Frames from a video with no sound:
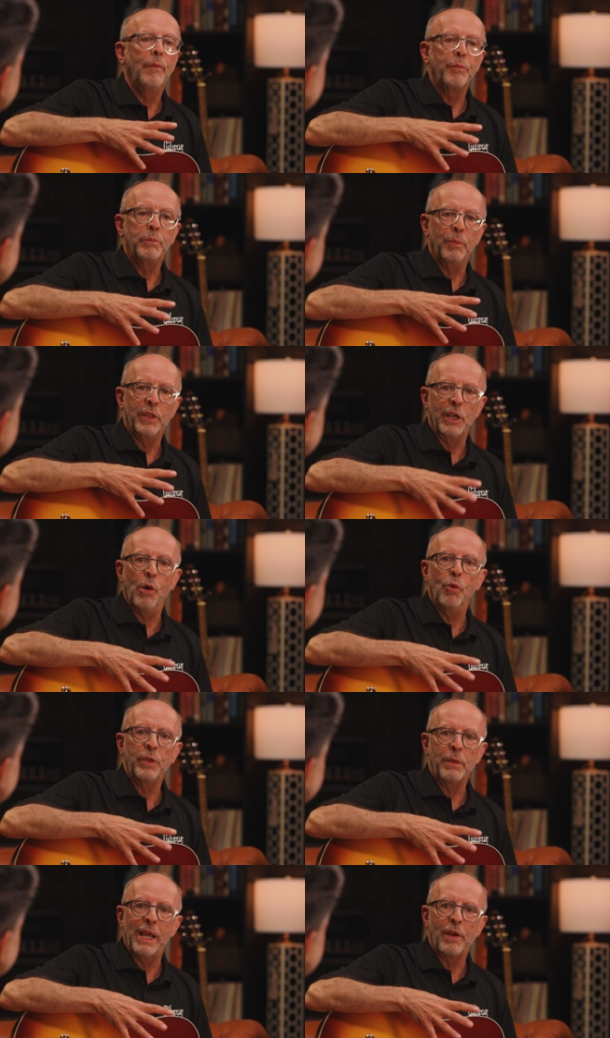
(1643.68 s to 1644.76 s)
but we're the
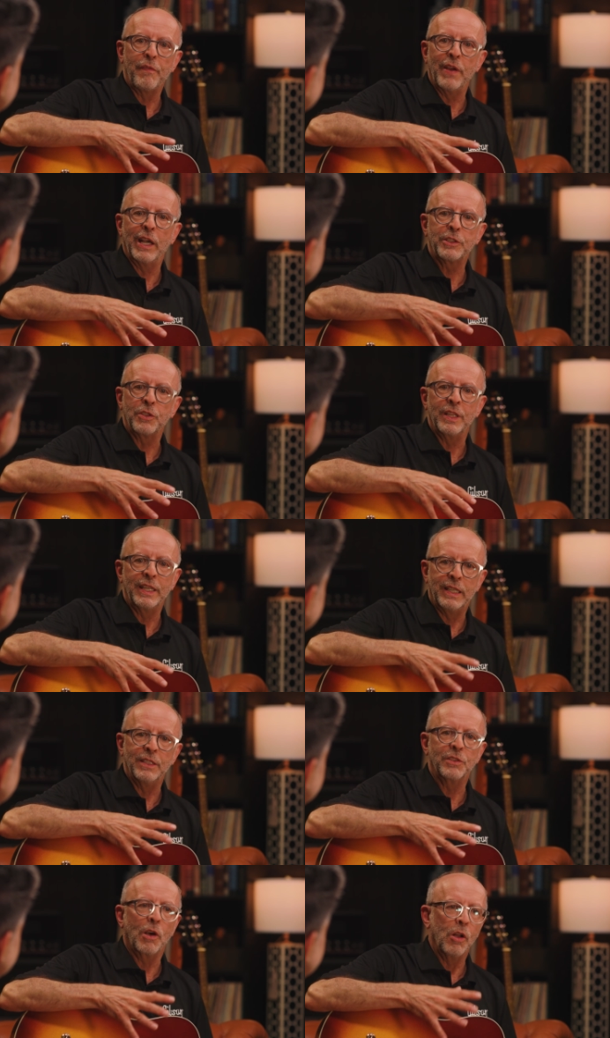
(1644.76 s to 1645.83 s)
only manufacturer that
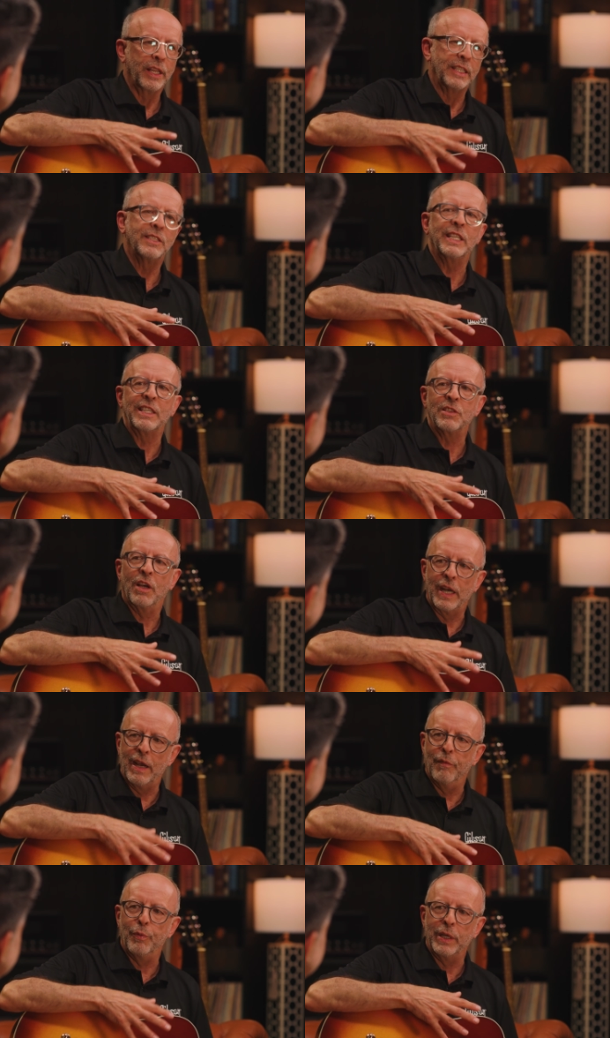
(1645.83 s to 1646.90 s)
does all of these things on
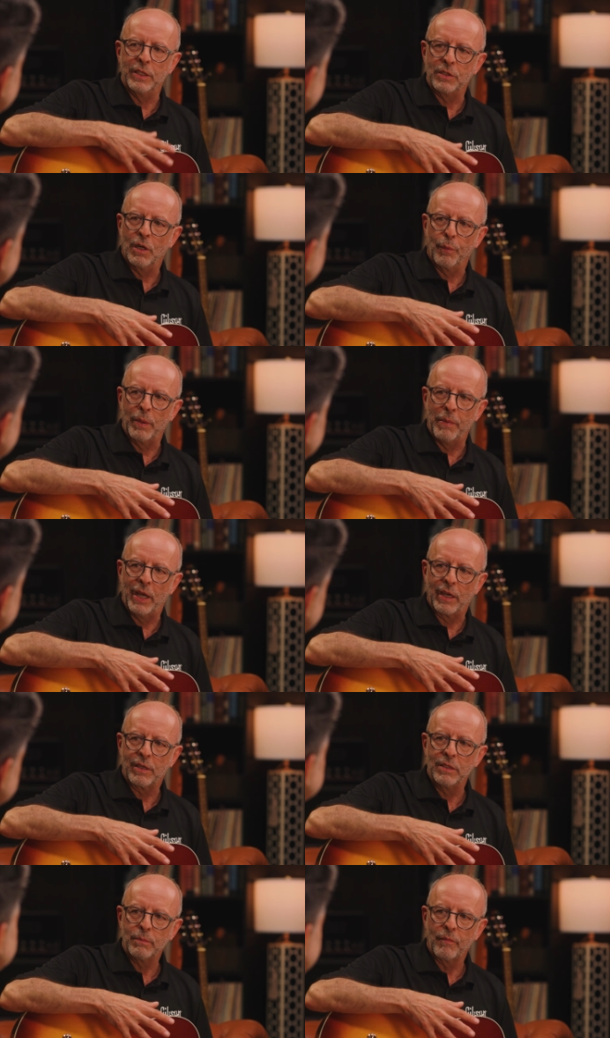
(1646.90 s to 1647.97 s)
every guitar we make.
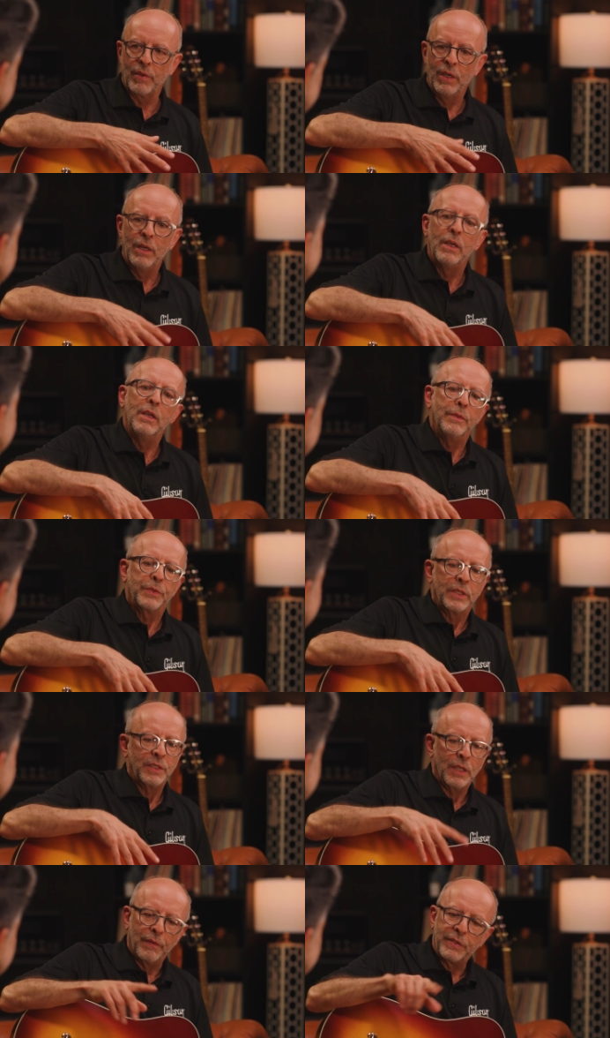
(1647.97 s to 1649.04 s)

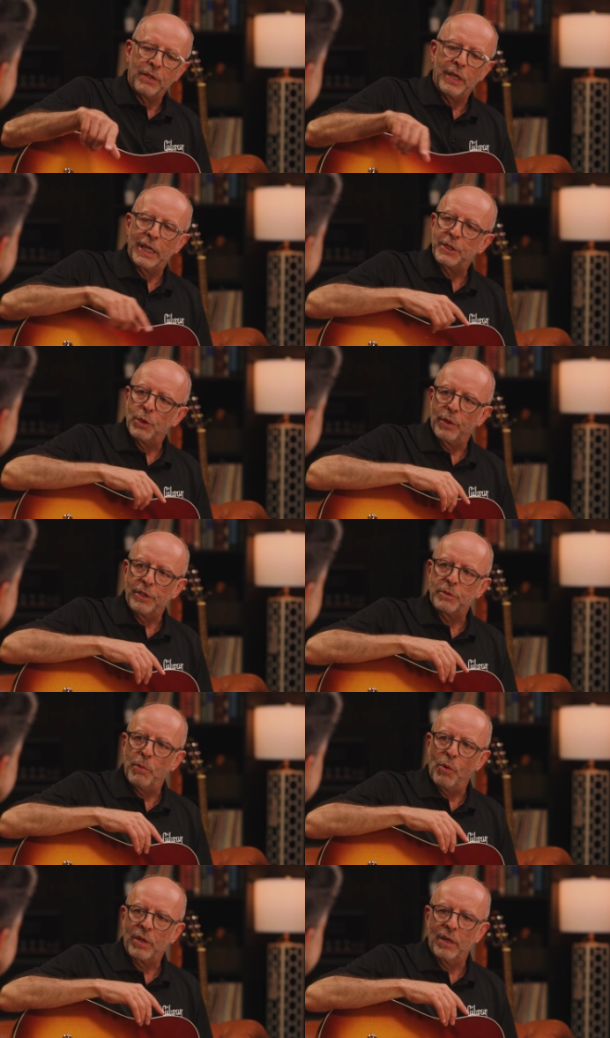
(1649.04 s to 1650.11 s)
Dovetail neck joint you
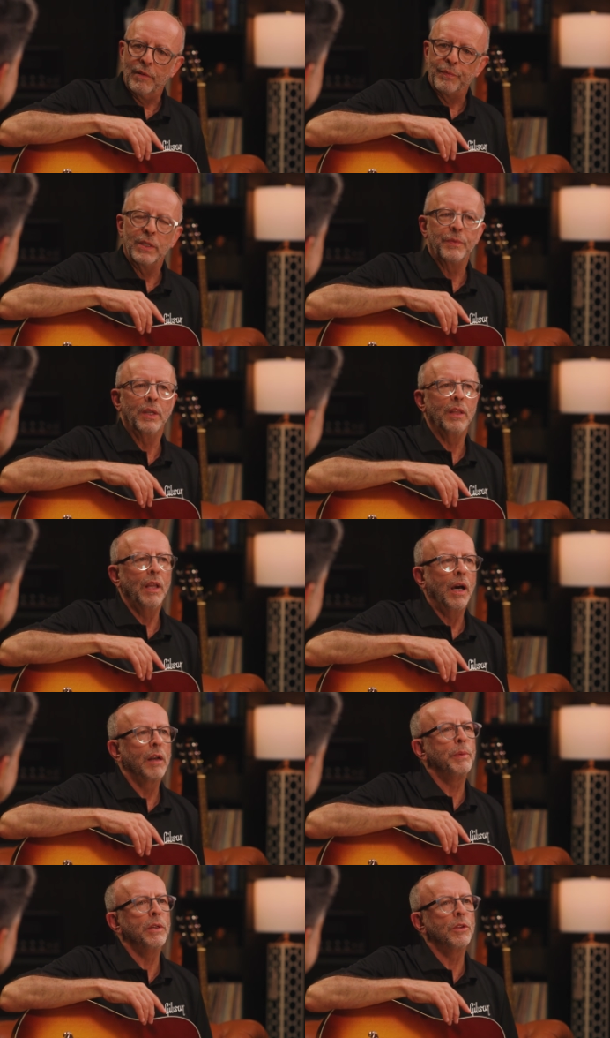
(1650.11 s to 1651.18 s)
spoke of. A lot
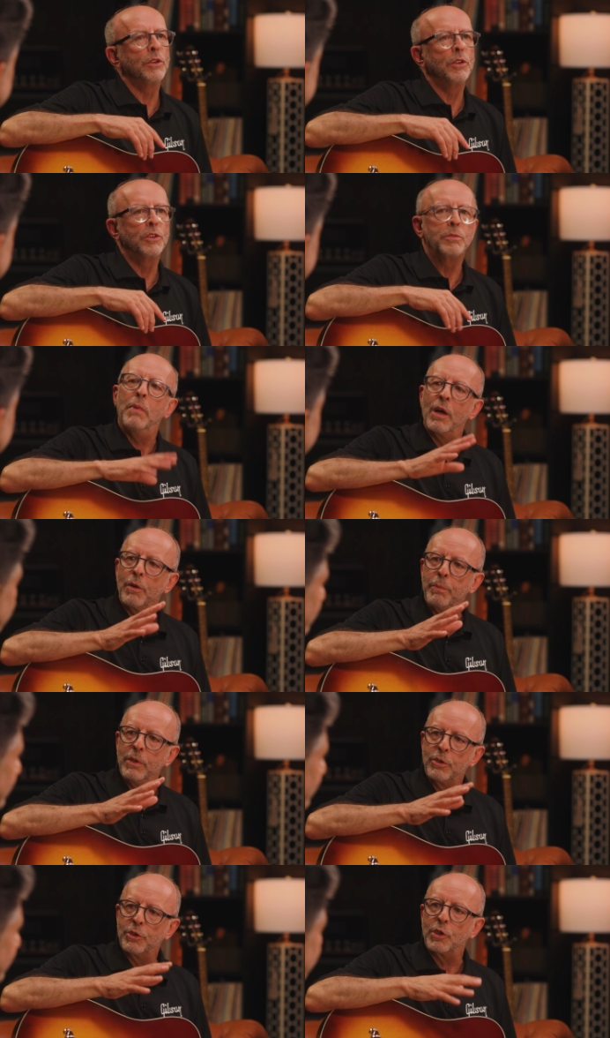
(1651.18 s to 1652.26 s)
of builders, modern
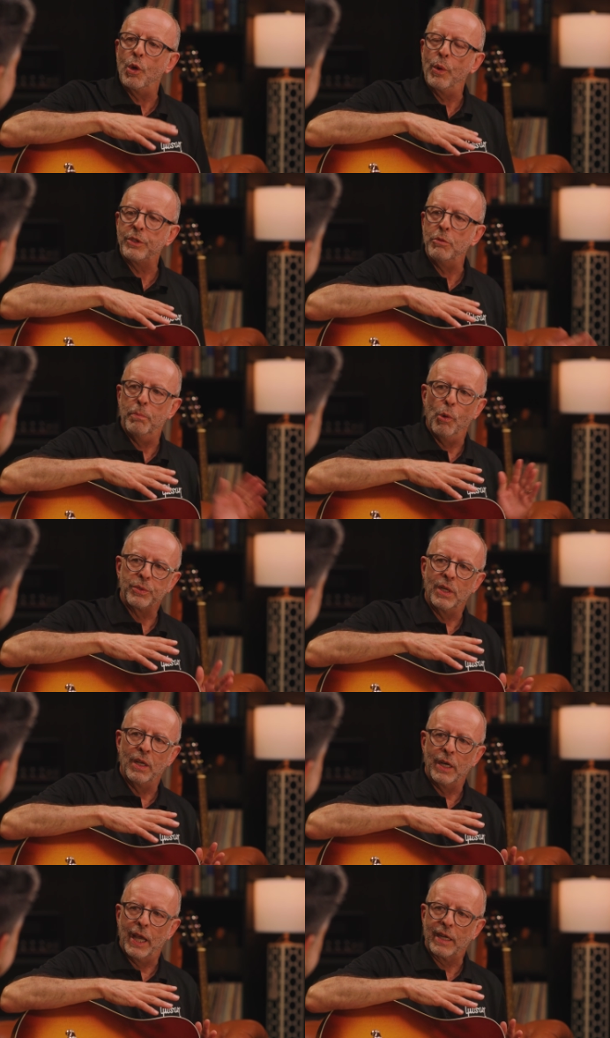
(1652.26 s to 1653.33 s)
builders, are going to bolt
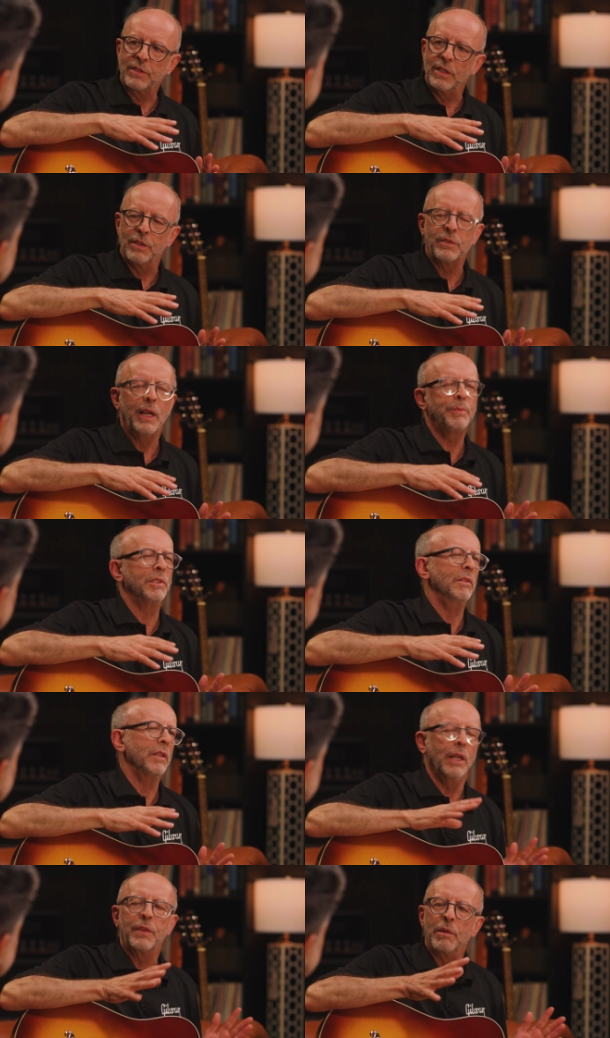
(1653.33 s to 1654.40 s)
on necks, and there's
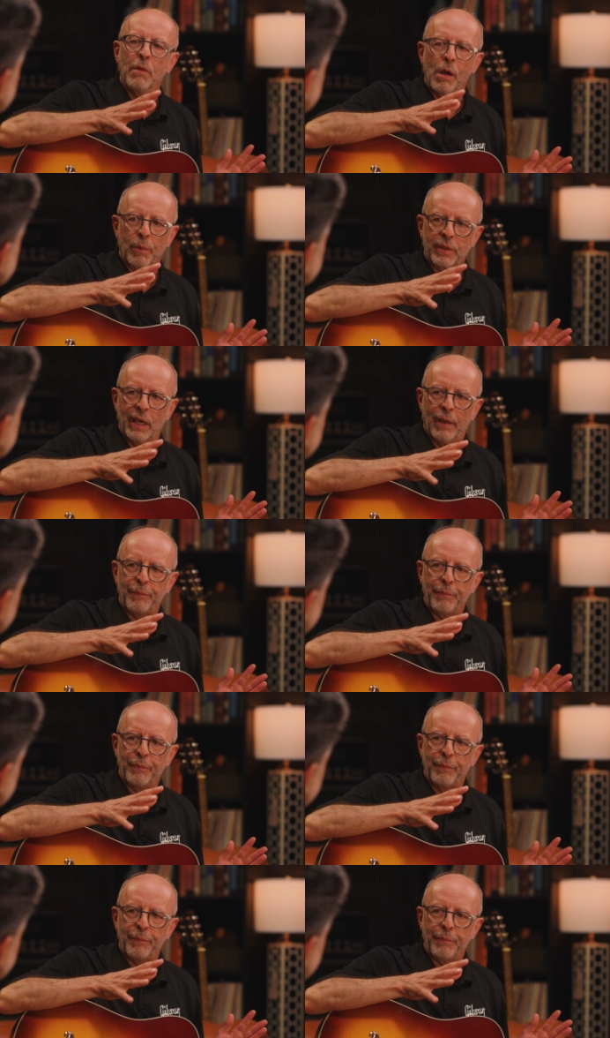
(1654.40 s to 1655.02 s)
absolutely nothing wrong with that.